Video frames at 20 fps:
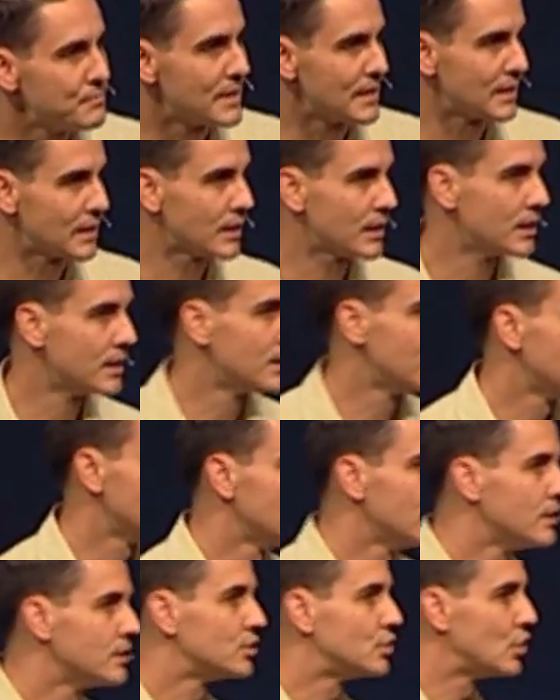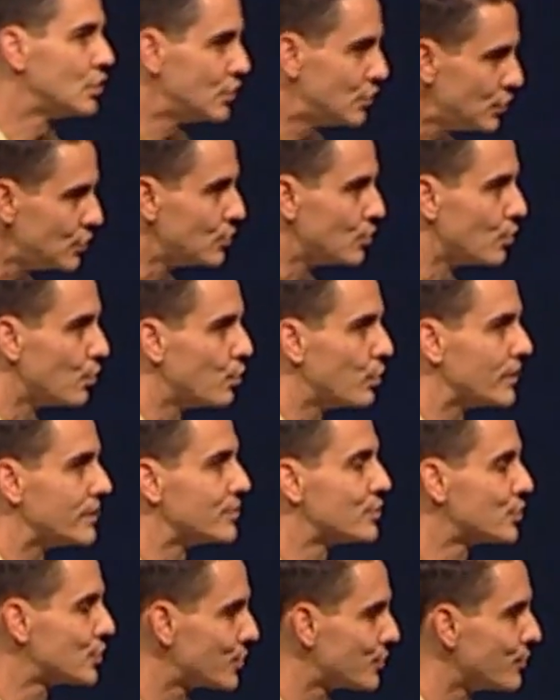me to do what
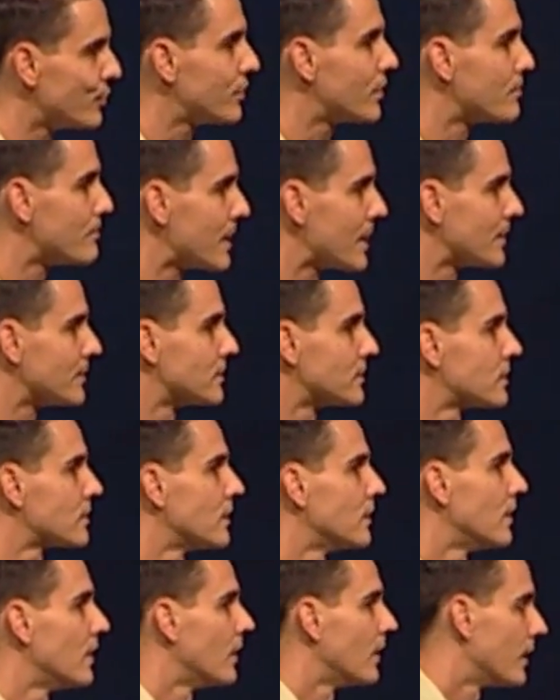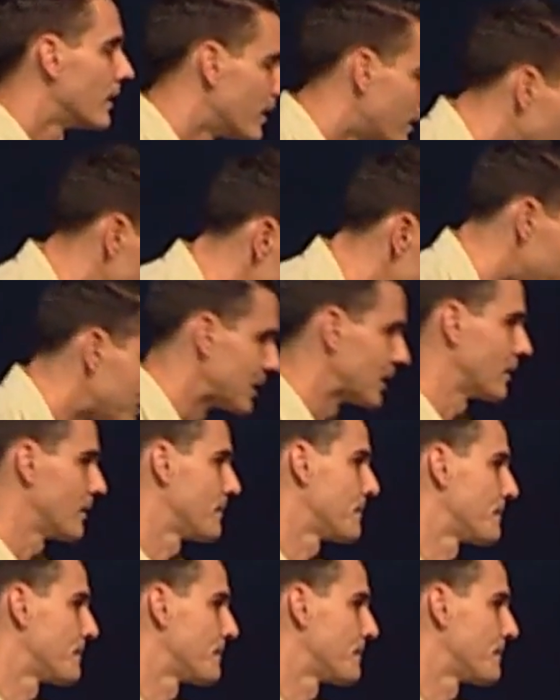his truth demands of me.